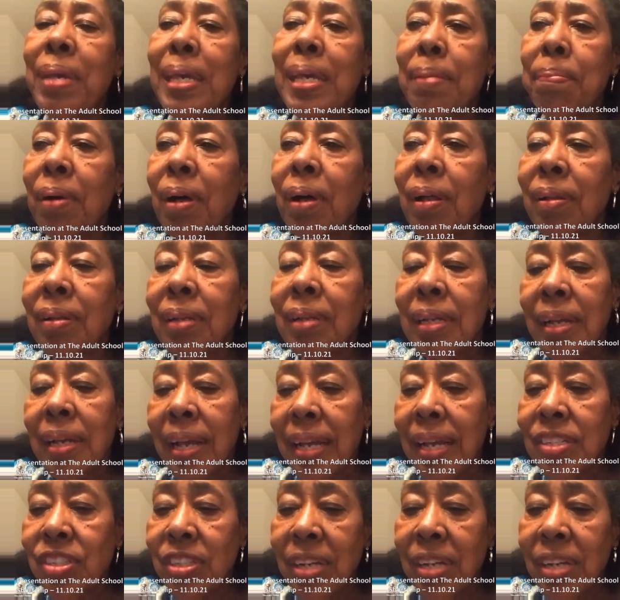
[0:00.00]
people
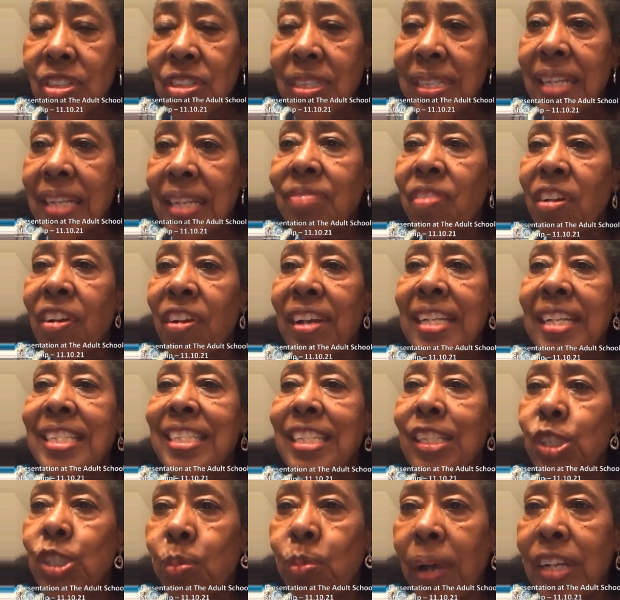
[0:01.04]
she understands
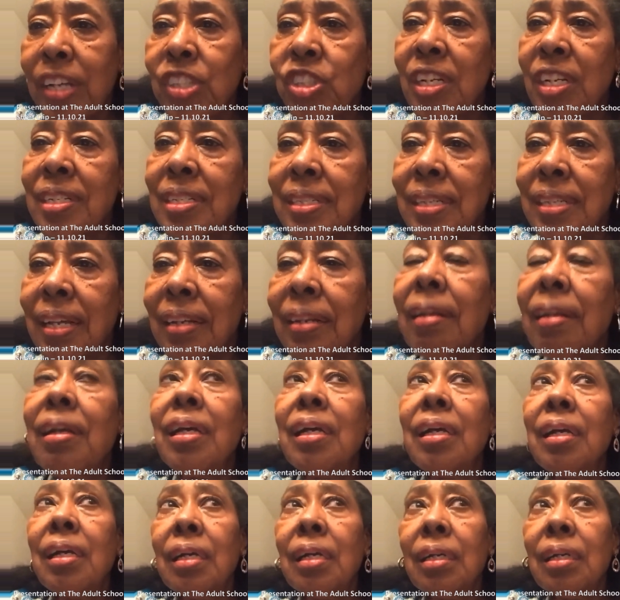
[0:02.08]
various situations and
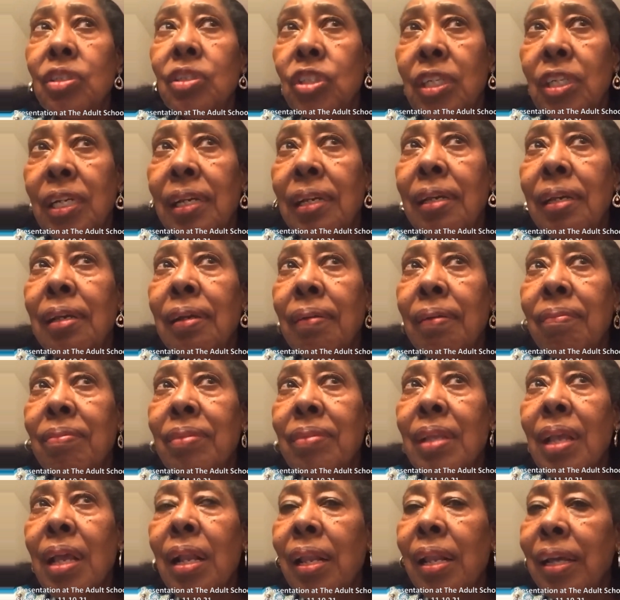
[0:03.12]
she
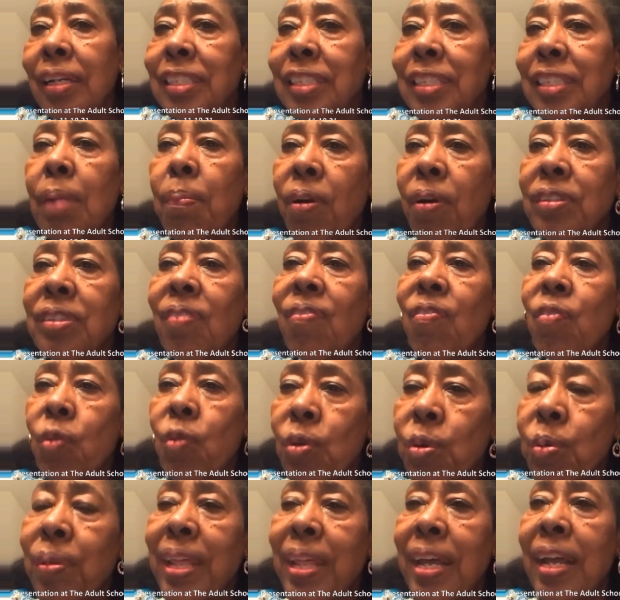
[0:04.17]
looks at a person
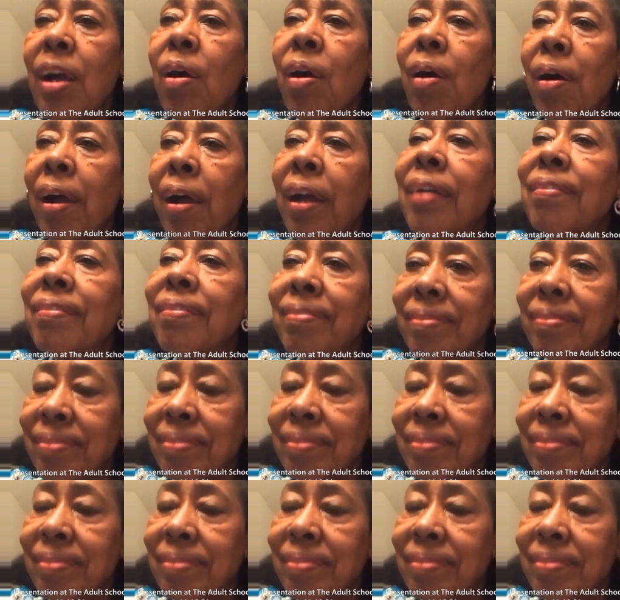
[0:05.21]
for who they are